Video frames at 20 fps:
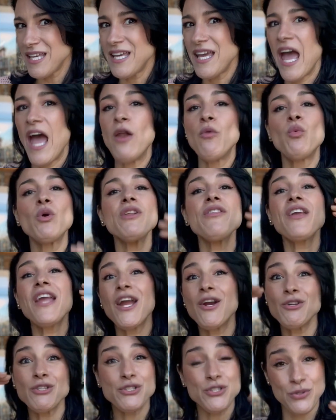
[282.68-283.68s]
And what are the
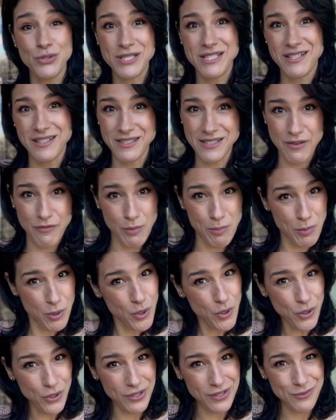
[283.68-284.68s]
characteristics of a
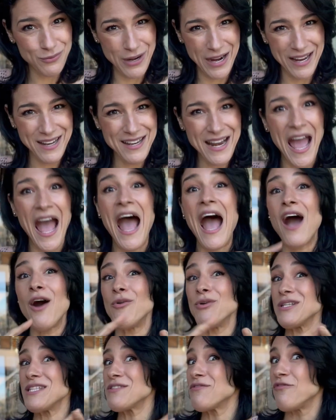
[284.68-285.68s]
pearl, right? How
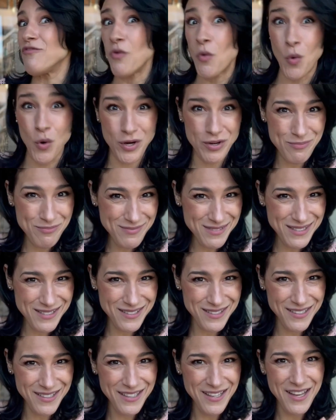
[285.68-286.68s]
it's formed
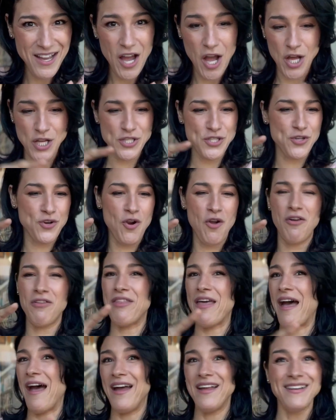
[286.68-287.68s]
under all
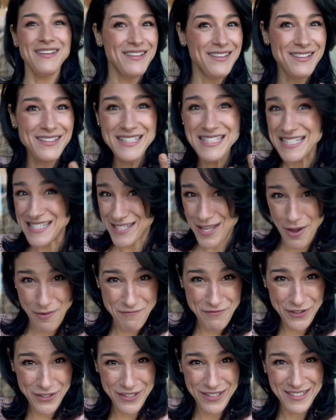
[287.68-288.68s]
that
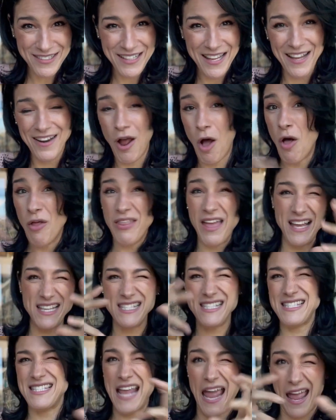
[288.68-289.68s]
discomfort and all that
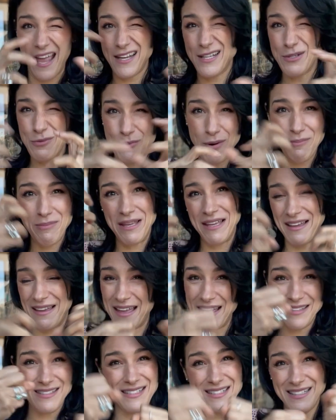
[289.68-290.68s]
sand rubbing
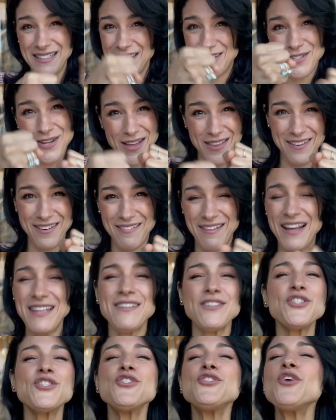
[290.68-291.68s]
against each other, right?
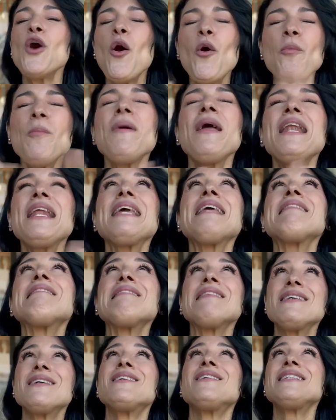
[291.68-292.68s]
There's so many
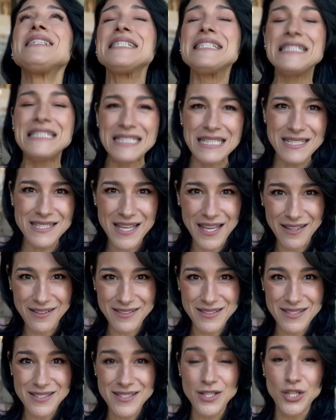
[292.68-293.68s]
little
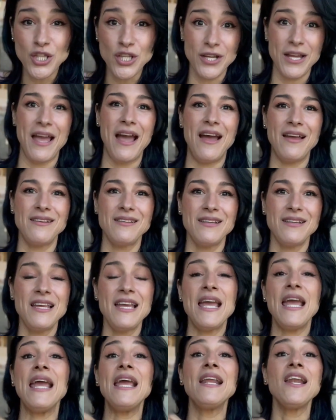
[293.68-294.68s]
details to look at
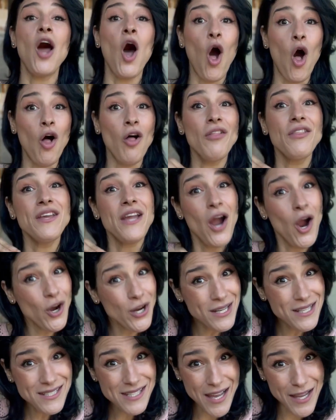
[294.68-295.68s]
in all the
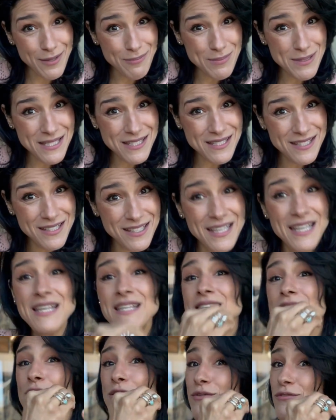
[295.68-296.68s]
archetypes.
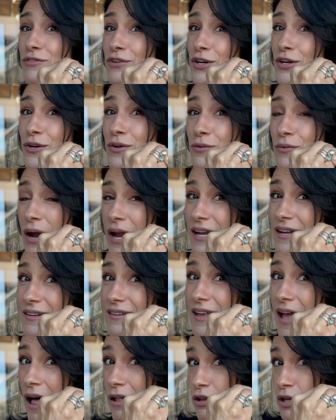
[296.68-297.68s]
Silver, right?
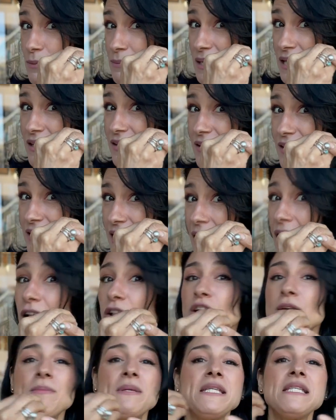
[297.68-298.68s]
Alchemy, and
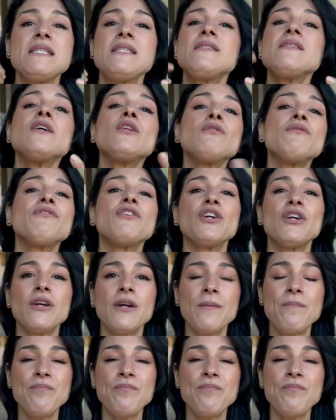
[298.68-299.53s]
alchemy, silver.